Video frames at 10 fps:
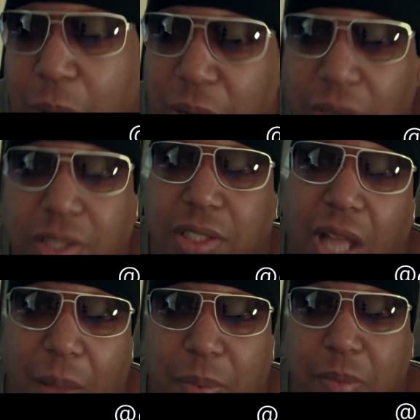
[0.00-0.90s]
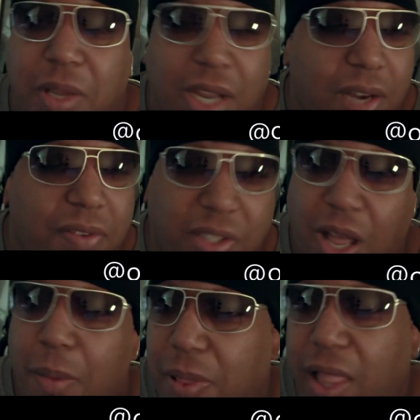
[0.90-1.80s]
are we going to stop him? If he's
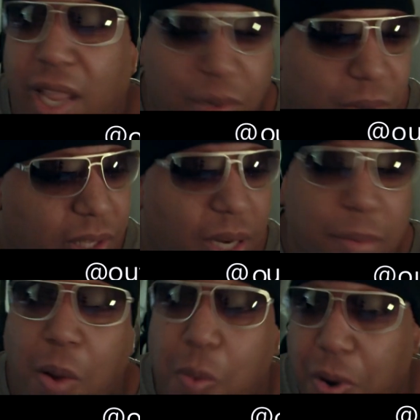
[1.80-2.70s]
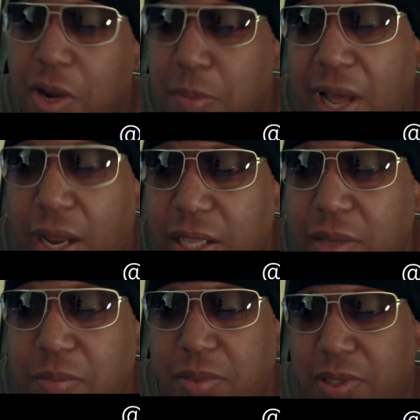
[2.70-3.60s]
not playing, well, then I'm not worried about
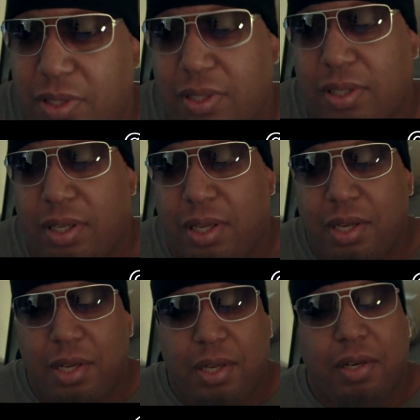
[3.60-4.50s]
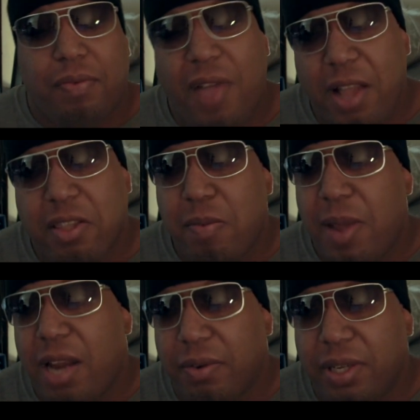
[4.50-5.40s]
him. The fact of the
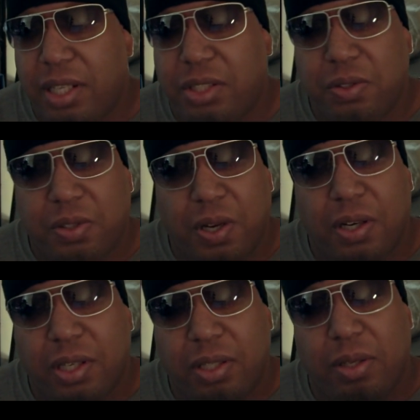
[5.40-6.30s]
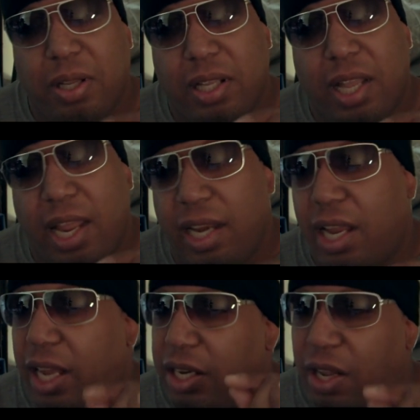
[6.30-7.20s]
matter is, you turn
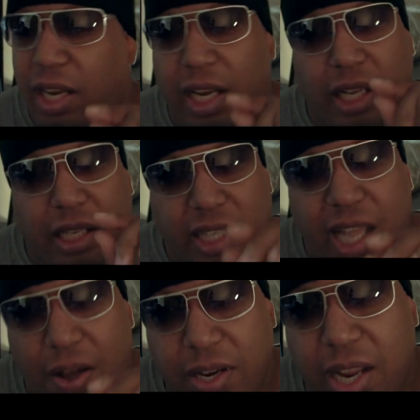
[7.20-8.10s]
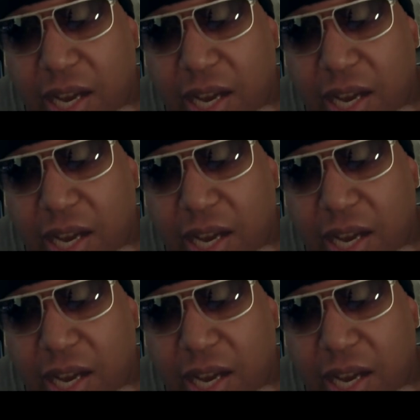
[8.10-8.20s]
and get down to